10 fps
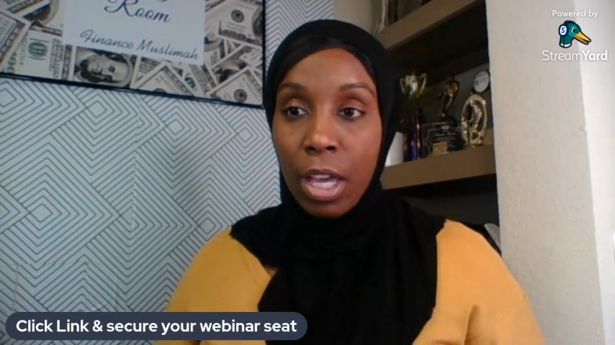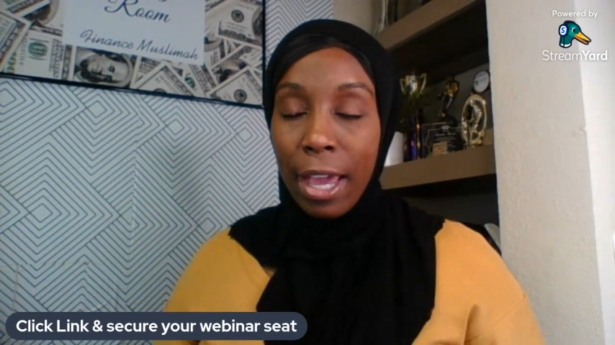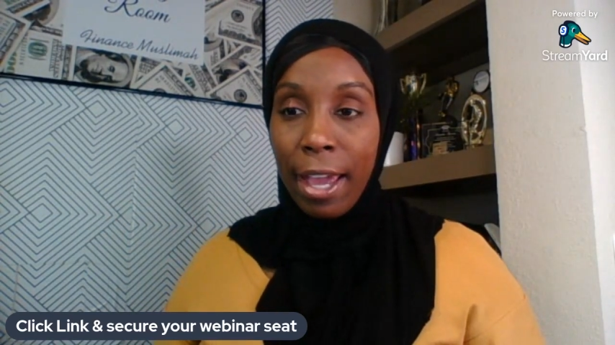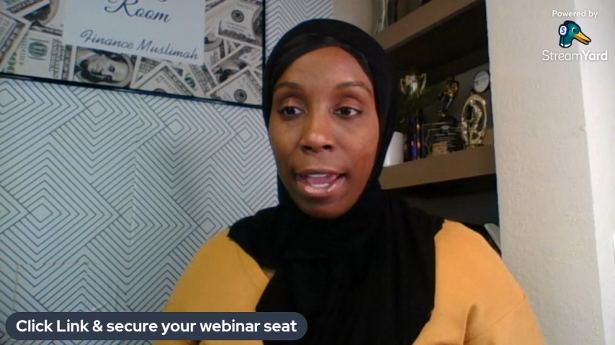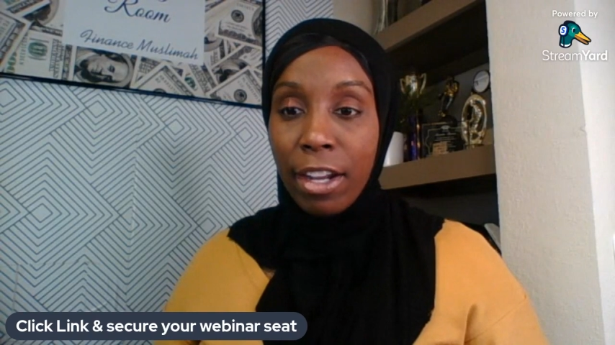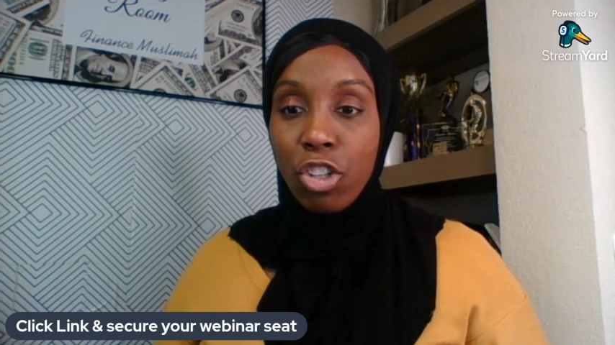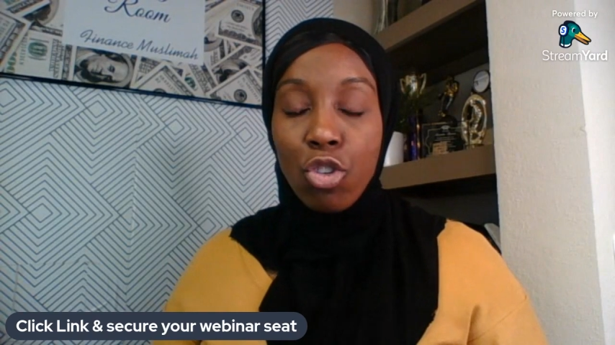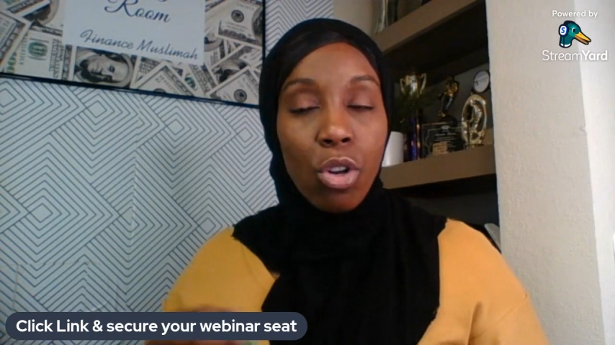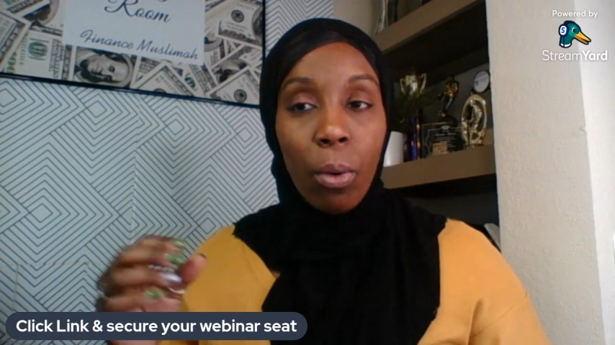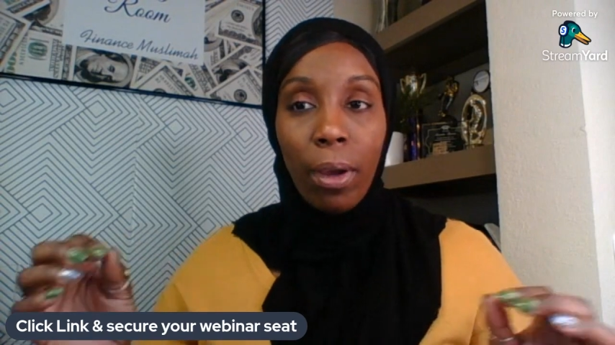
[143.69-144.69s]
And you
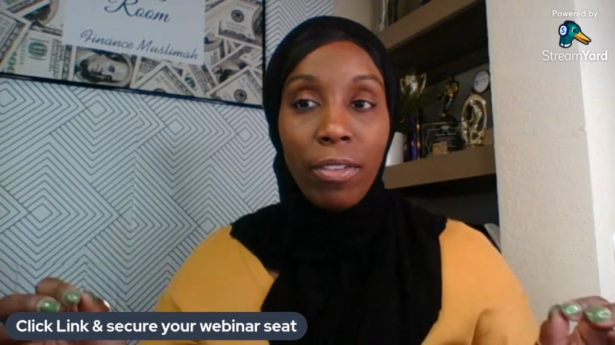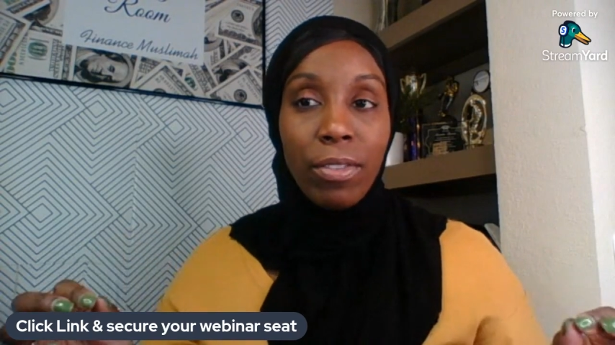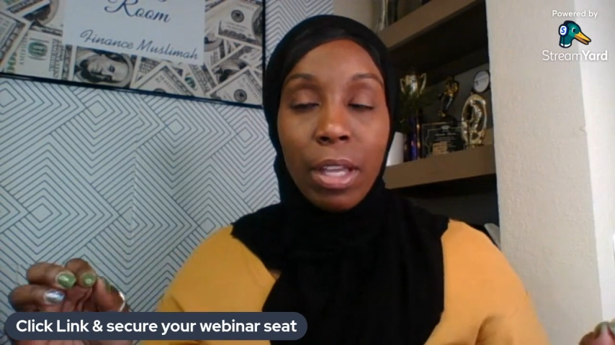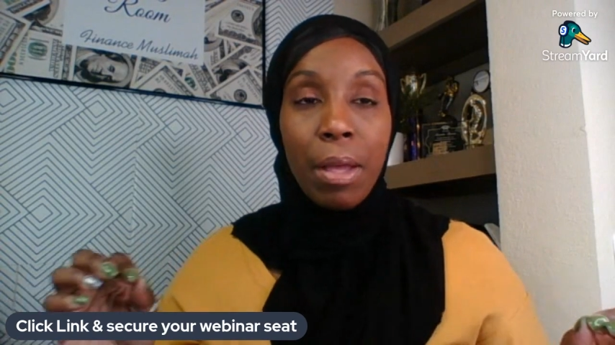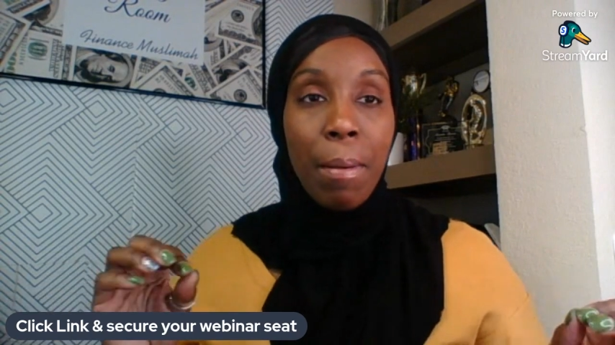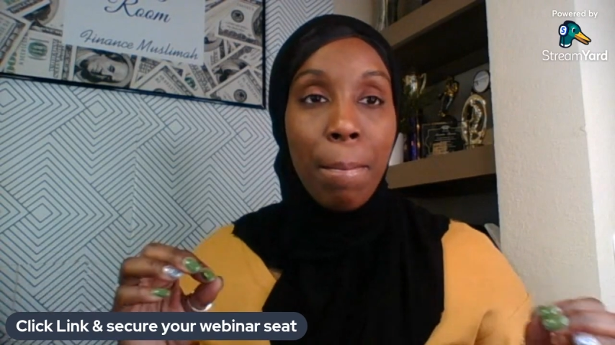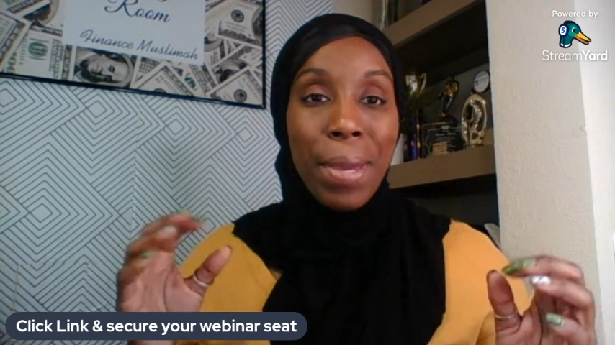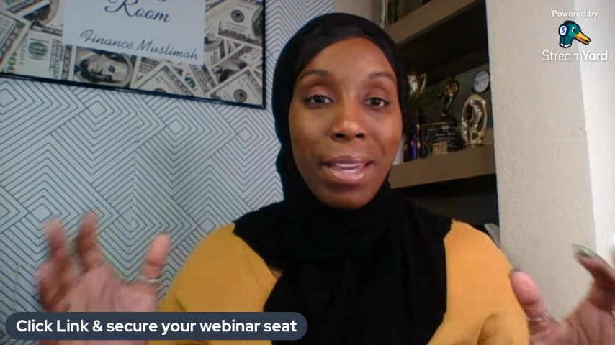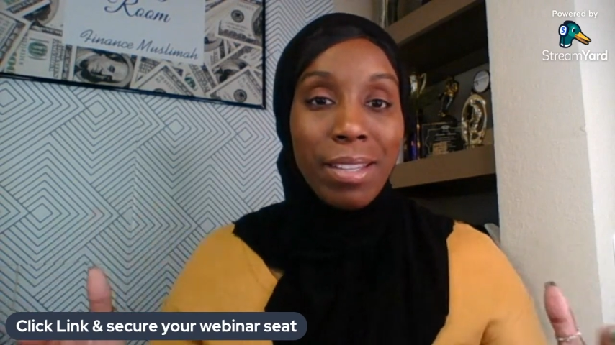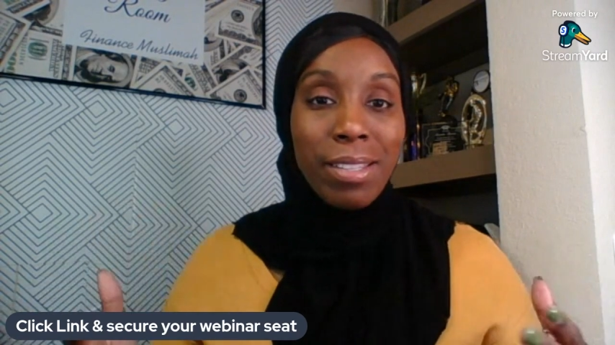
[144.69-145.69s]
don't have to
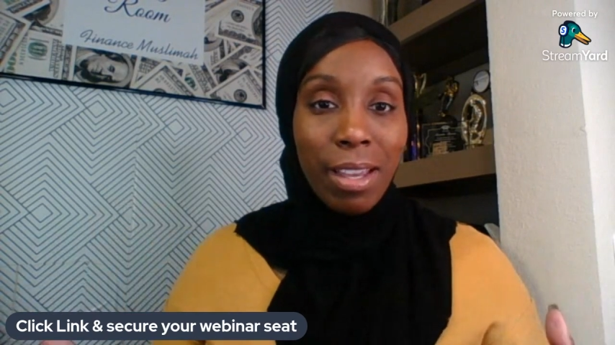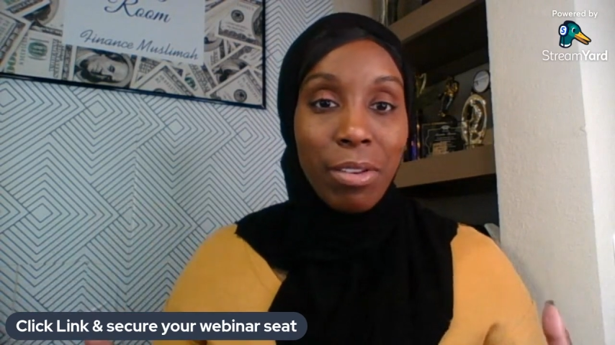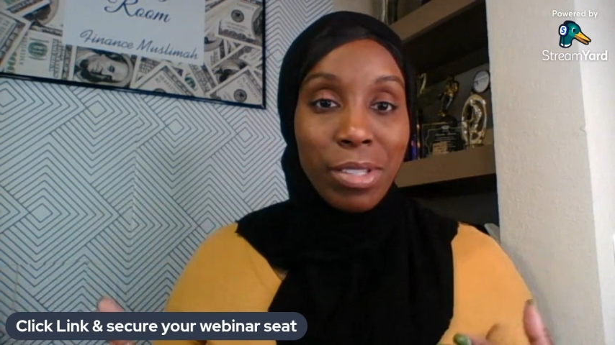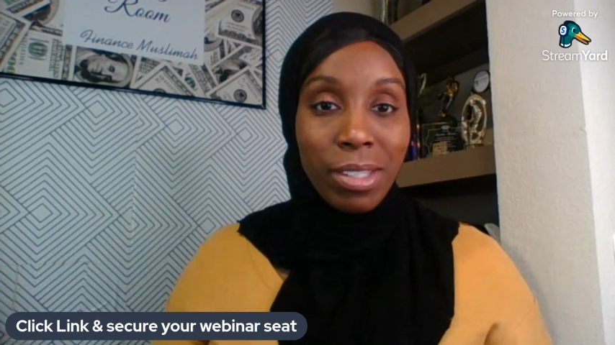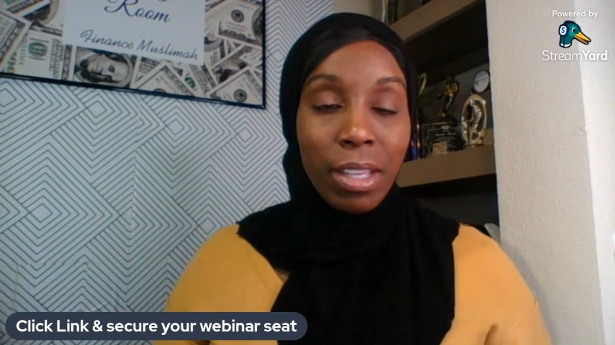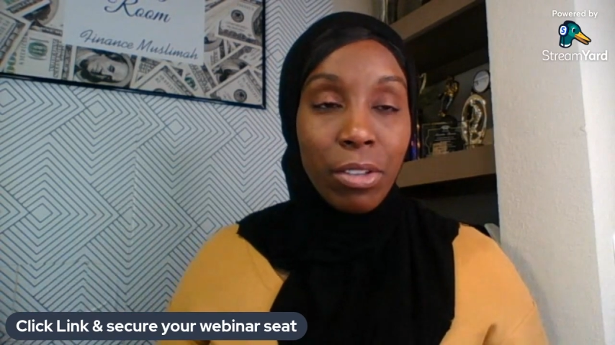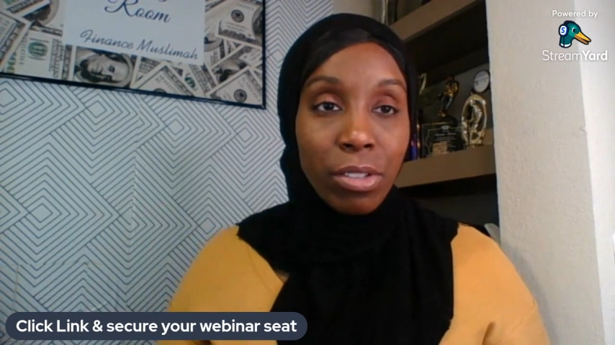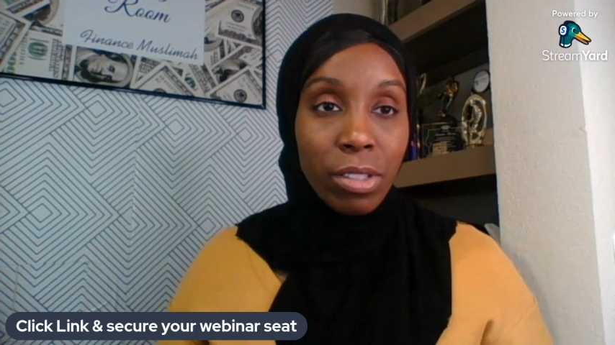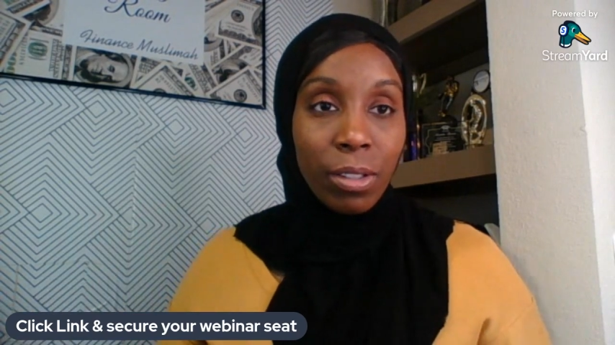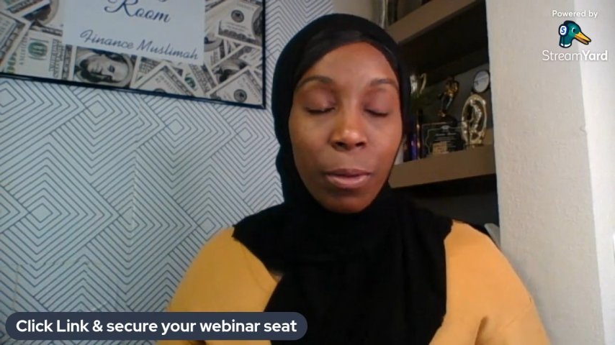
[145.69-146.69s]
make it sound
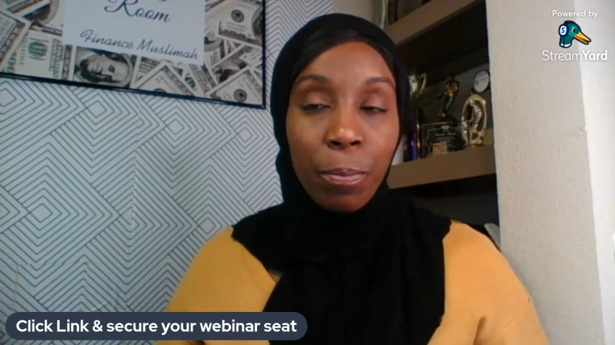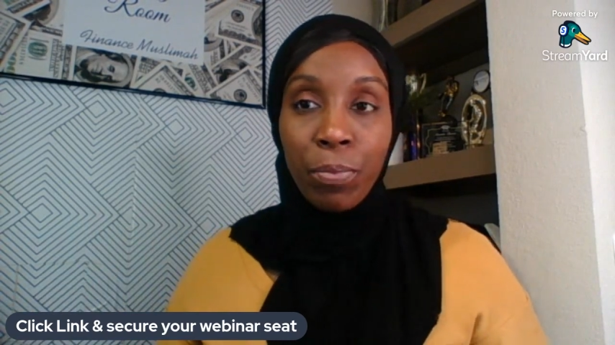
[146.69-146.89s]
salesy.